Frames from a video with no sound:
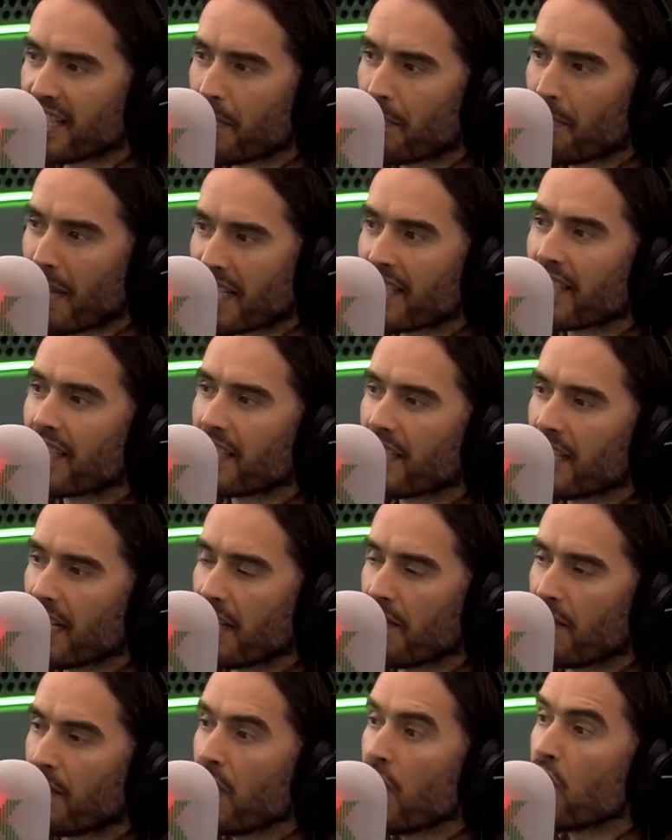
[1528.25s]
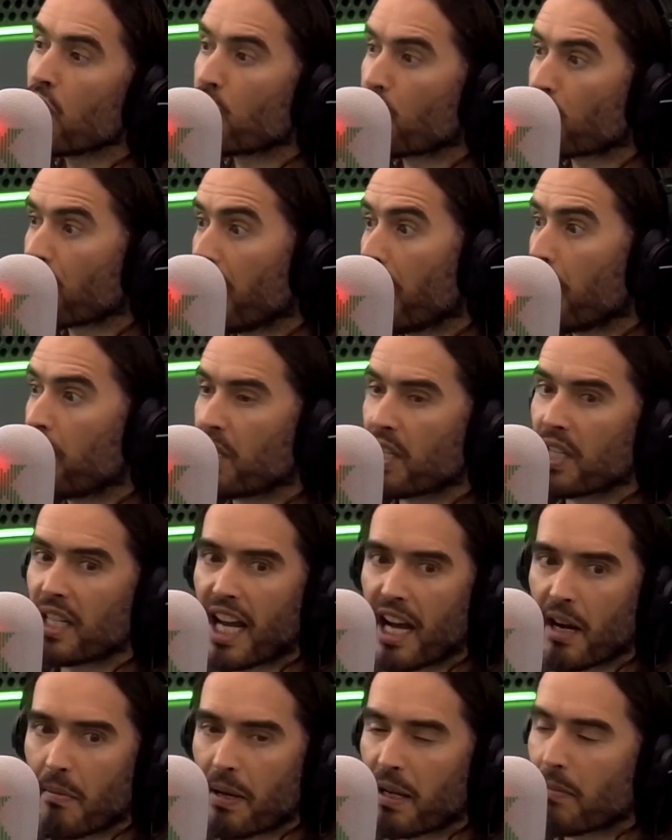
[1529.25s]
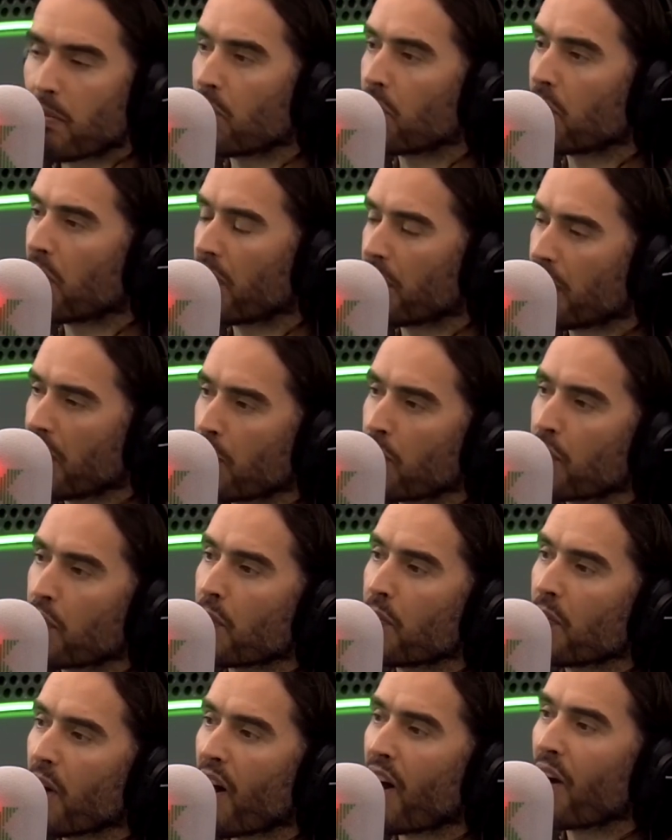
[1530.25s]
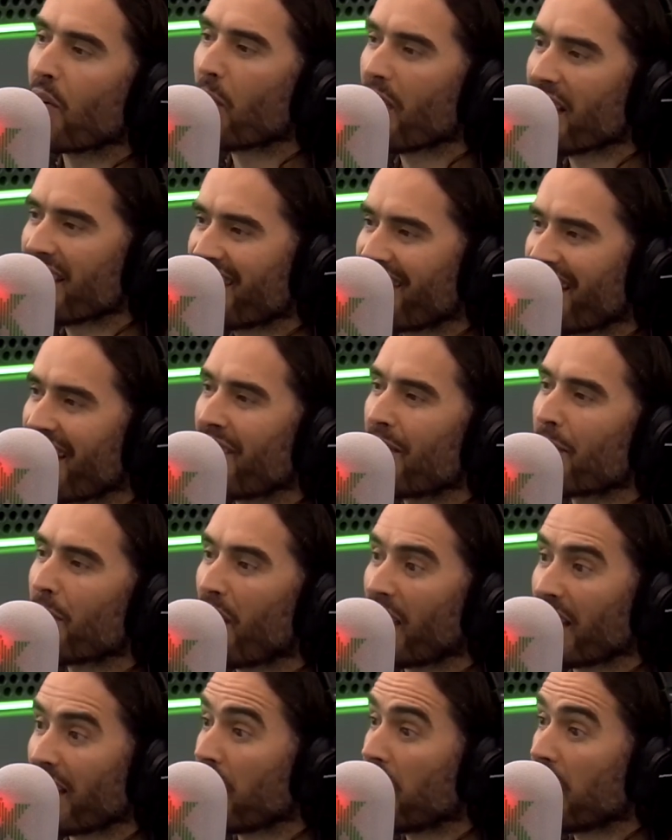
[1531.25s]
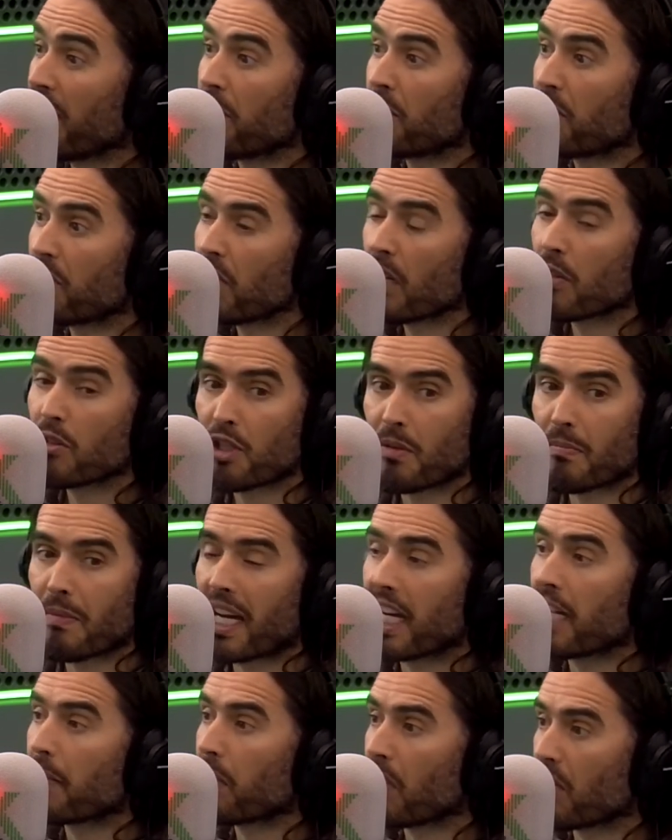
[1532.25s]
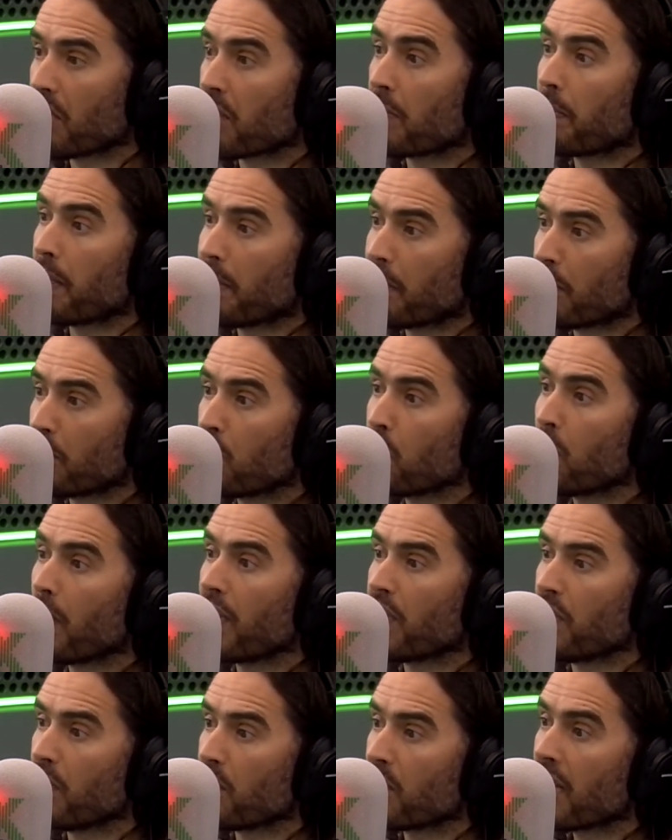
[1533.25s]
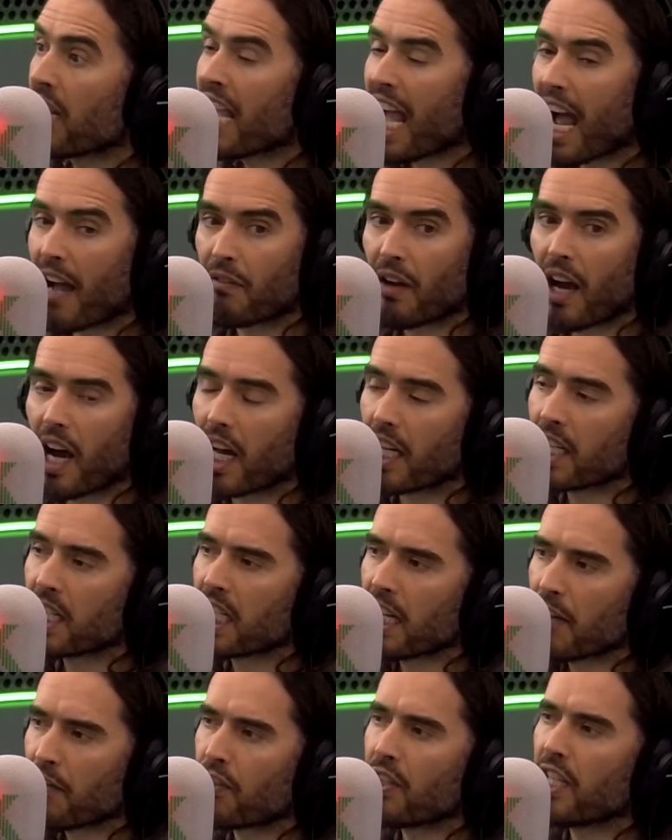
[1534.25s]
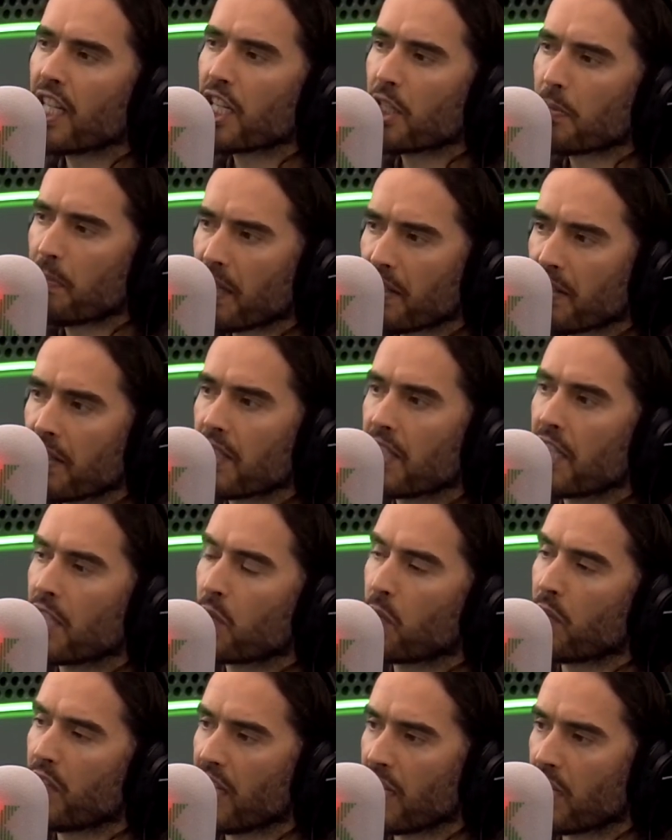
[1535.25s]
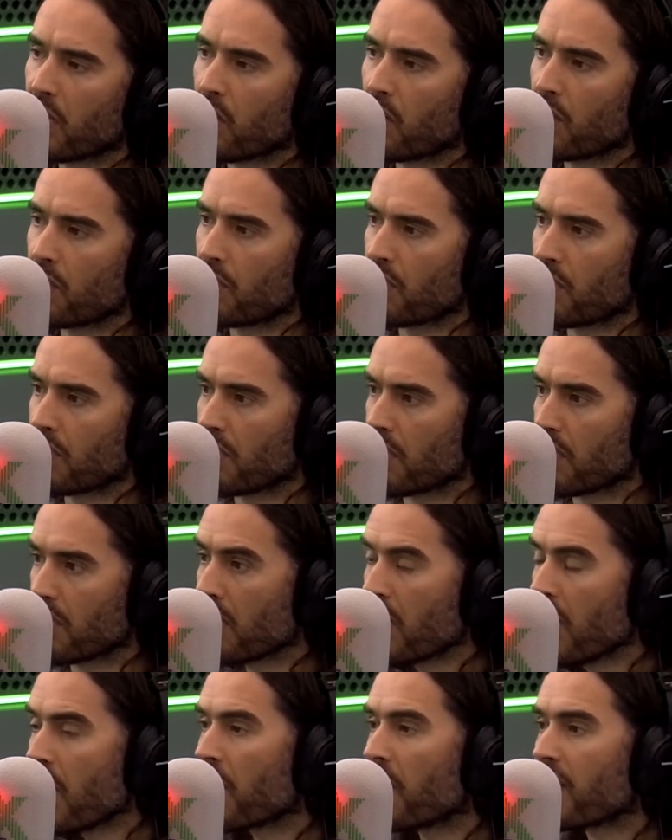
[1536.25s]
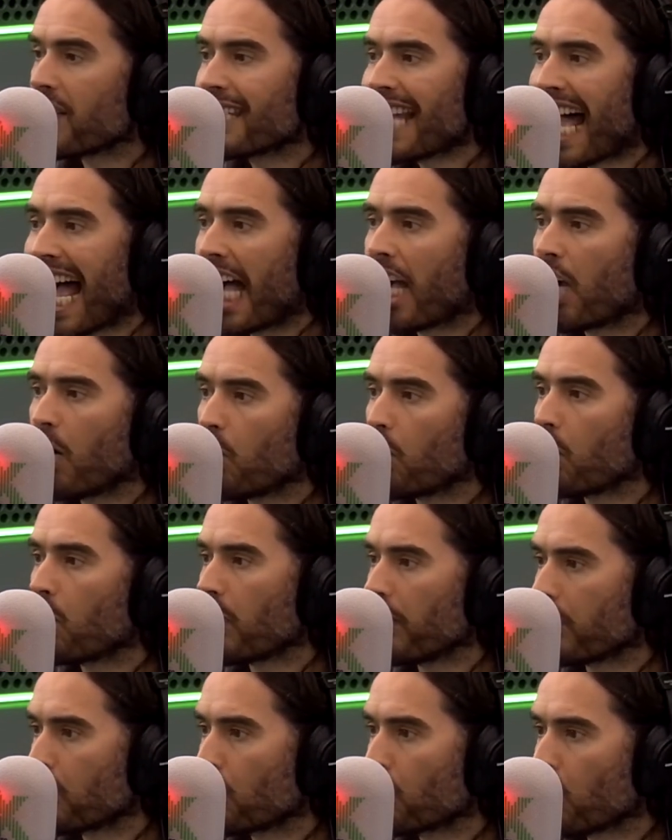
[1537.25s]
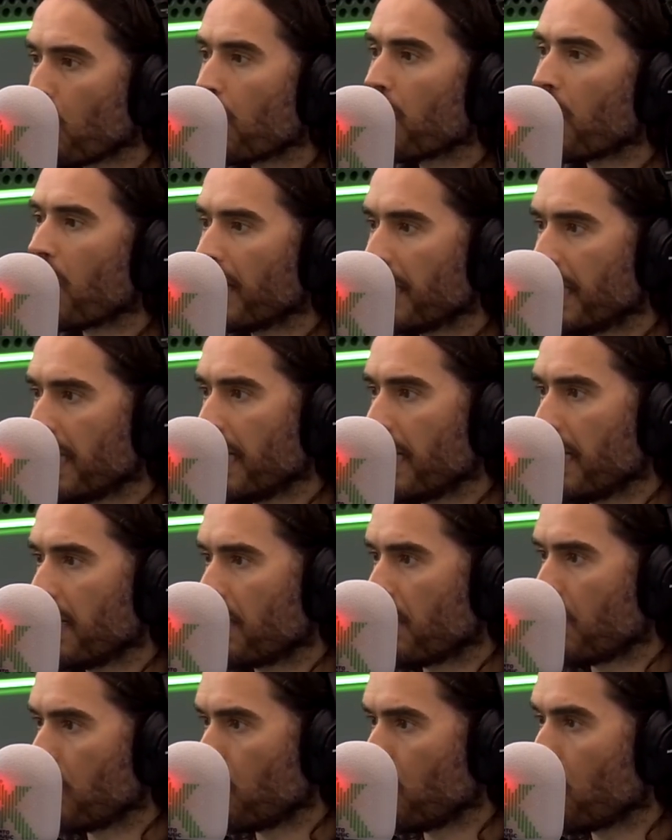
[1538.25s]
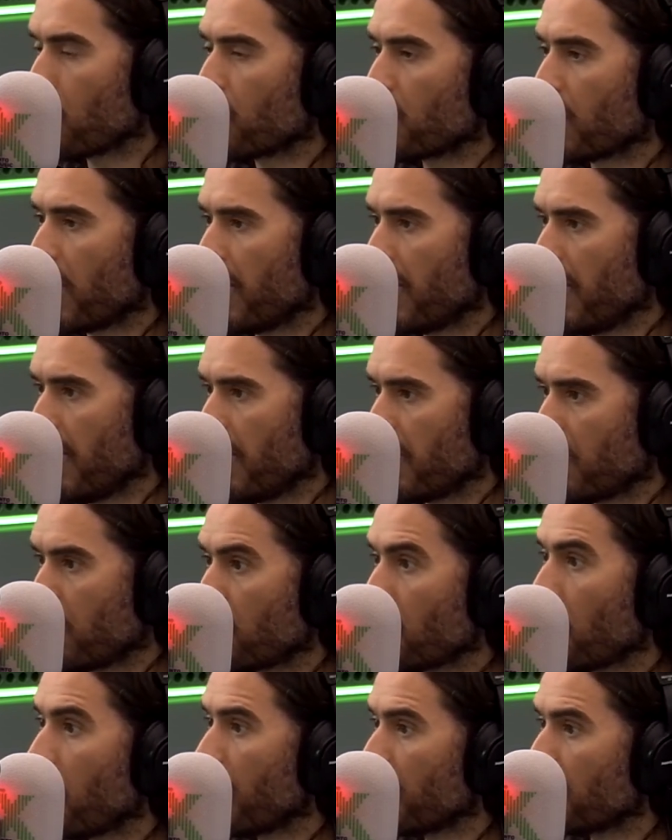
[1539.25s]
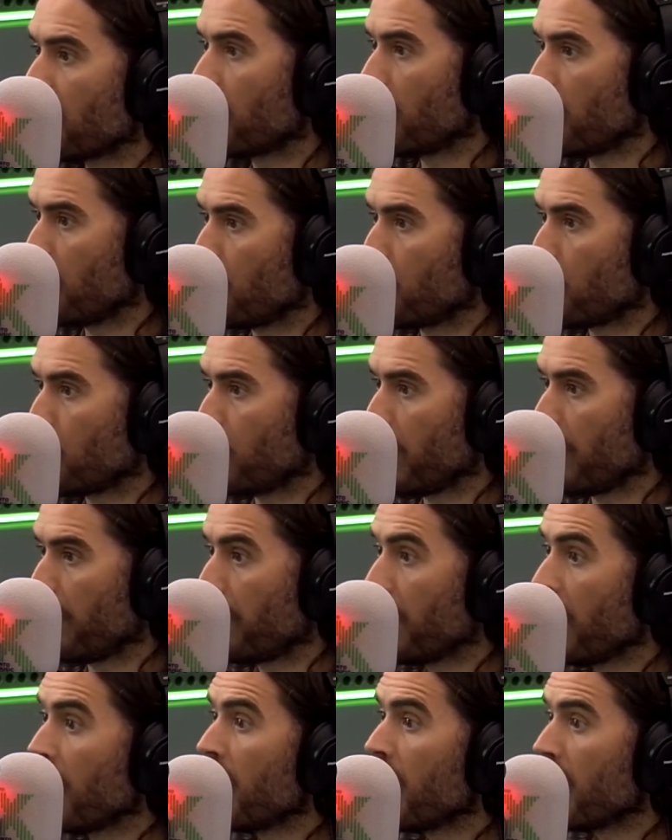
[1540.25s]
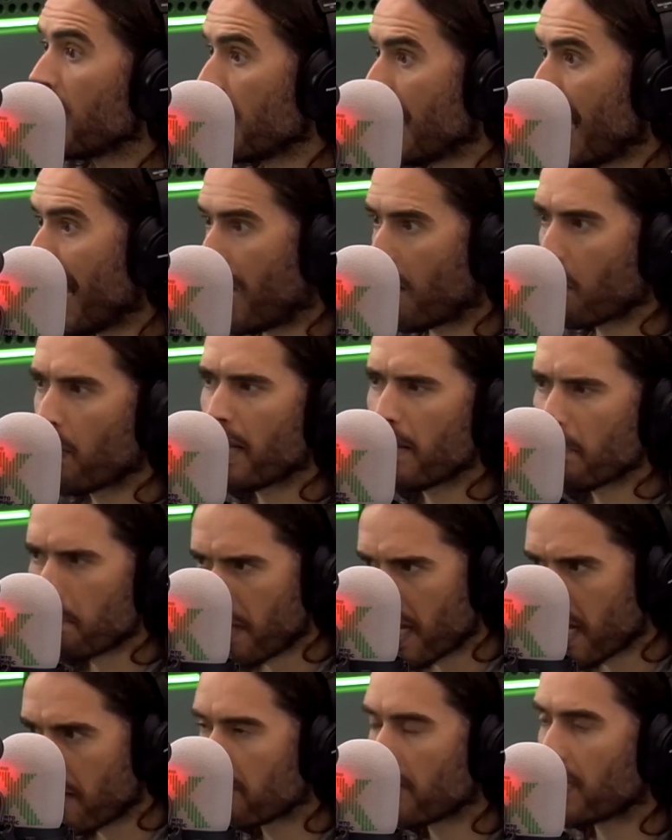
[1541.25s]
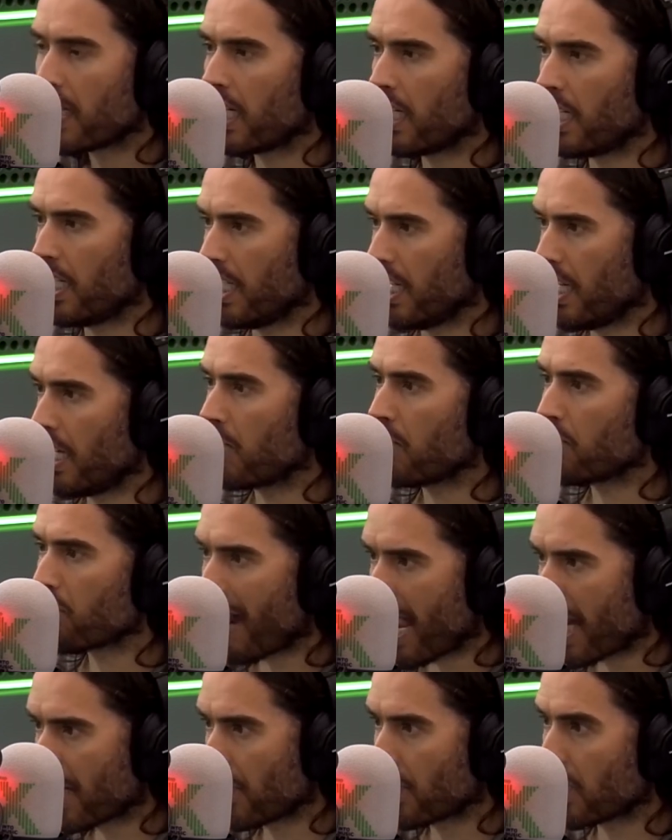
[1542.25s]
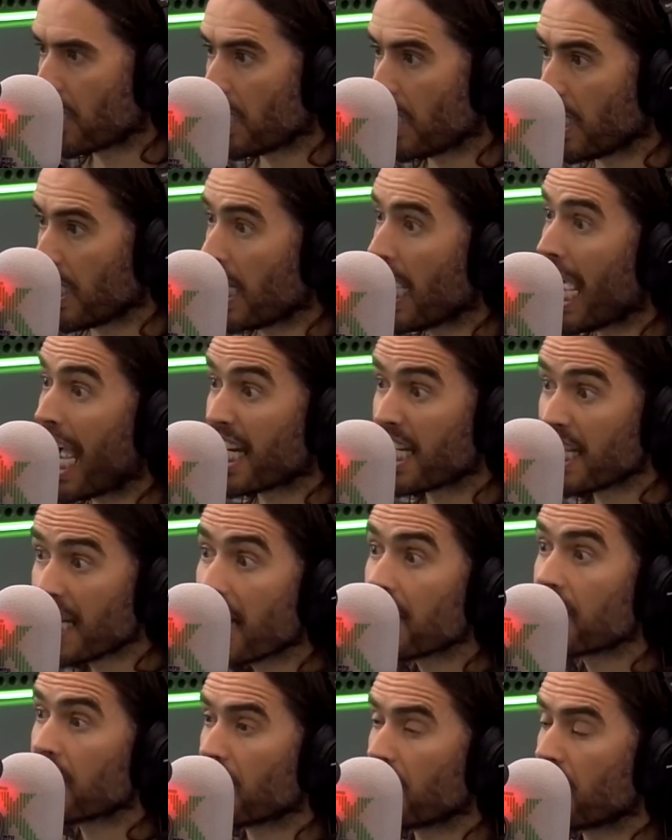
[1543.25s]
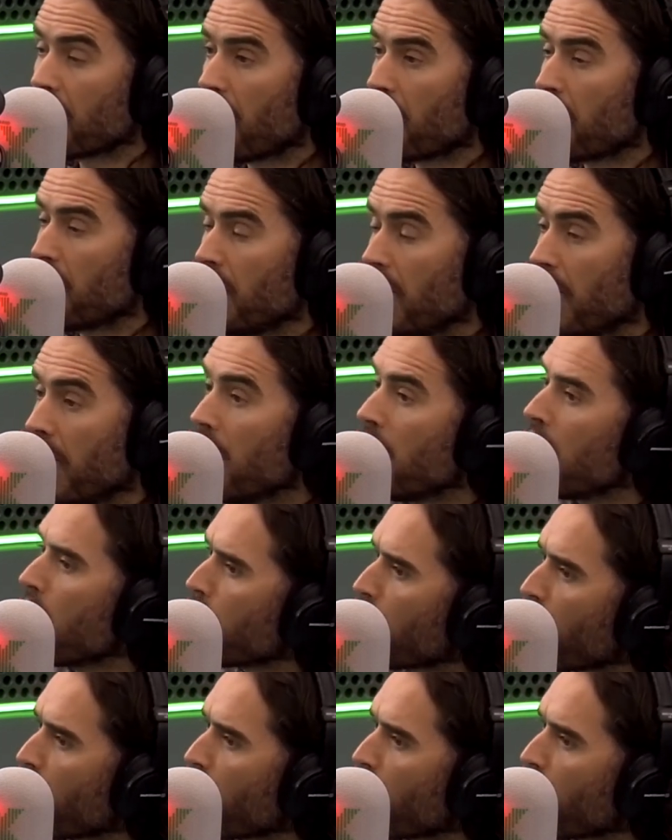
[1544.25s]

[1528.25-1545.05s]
meditative trips, and now people, like, you know, through ayahuasca and peyote and, you know, shamanic plants that people have always used, have different experiences within consciousness that tackle the sort of ideas that you're saying science deals with now, empirically and rationally and necessarily.